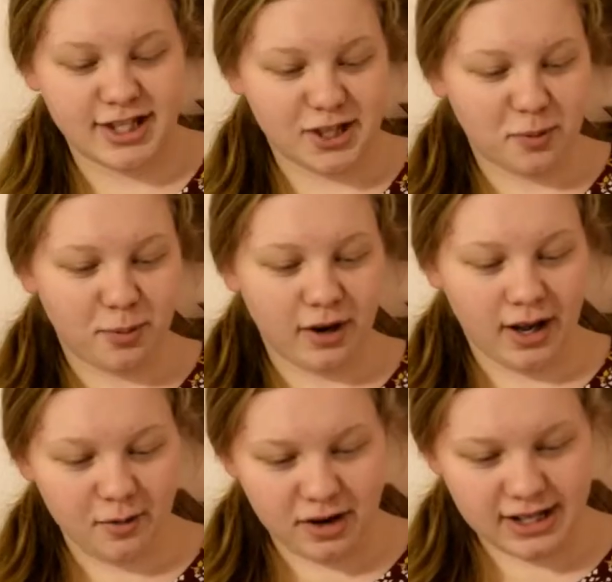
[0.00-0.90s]
it's so
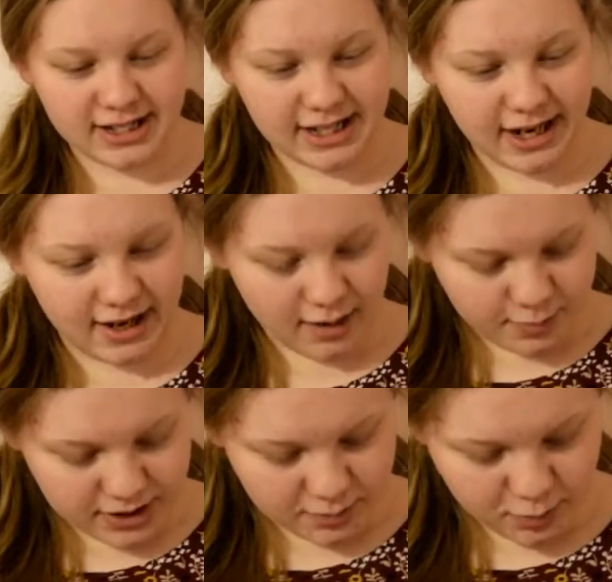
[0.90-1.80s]
pretty I want to set it
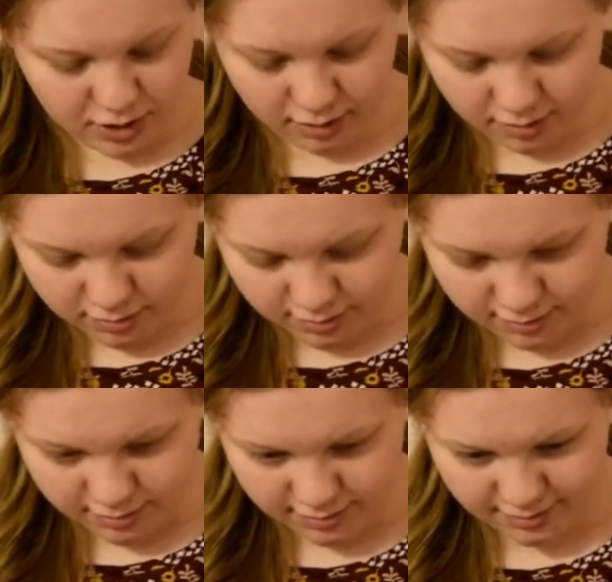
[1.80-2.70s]
up somewhere.
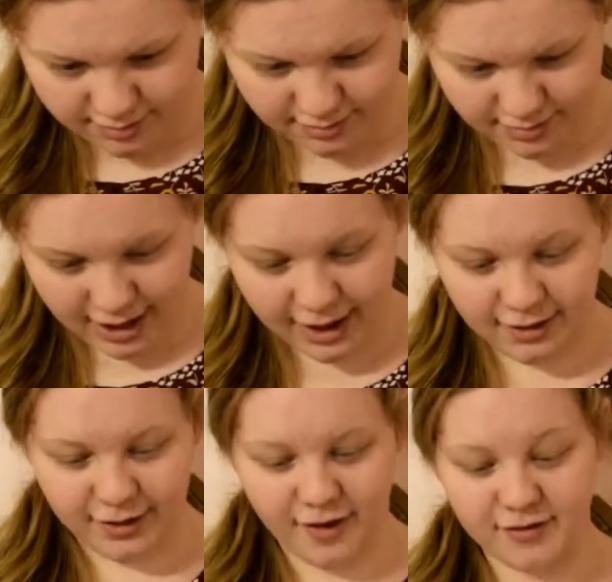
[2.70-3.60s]
I
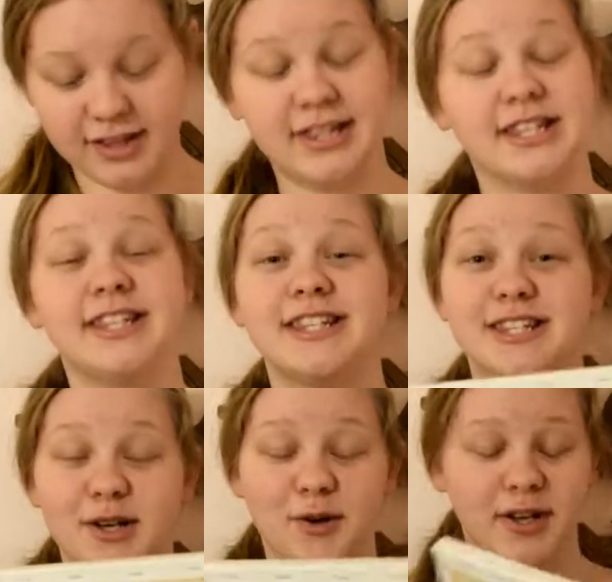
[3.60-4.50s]
love that. This is
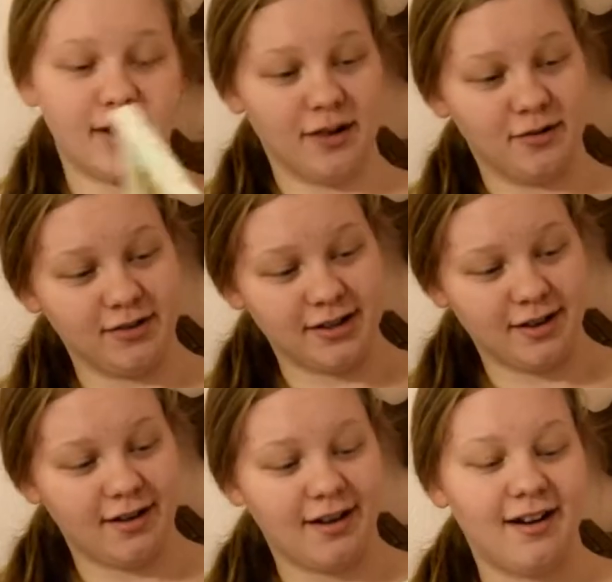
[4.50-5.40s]
so cute.
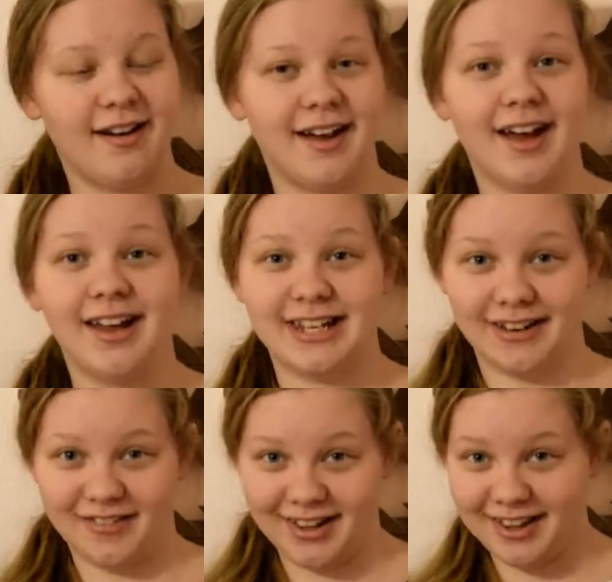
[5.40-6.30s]
I
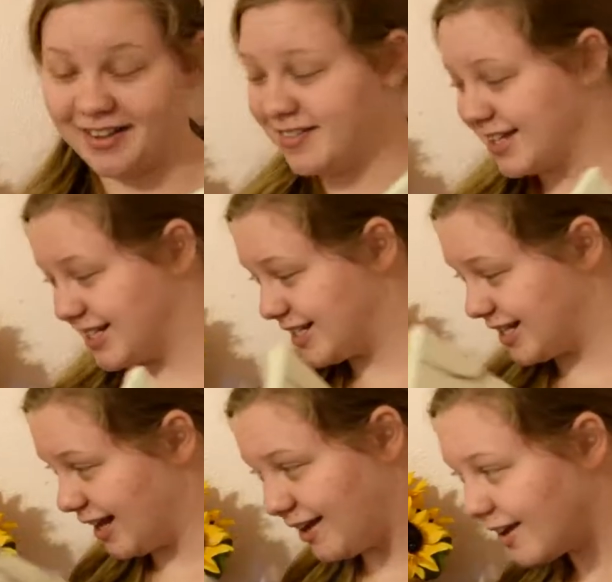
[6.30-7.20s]
definitely love this.
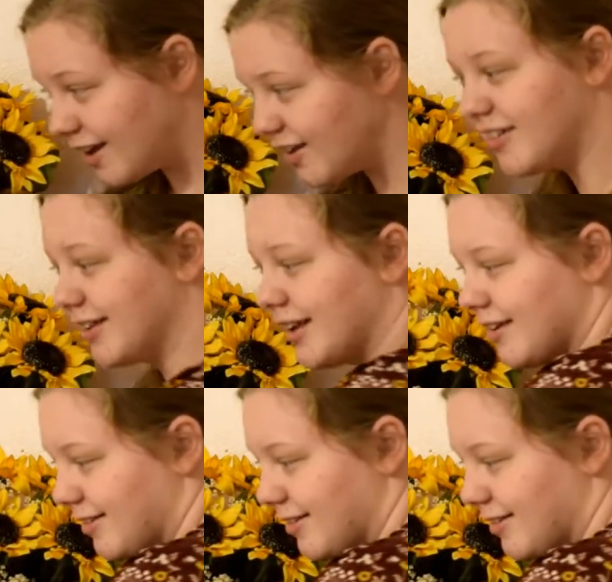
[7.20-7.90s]
Thank you. Thank you.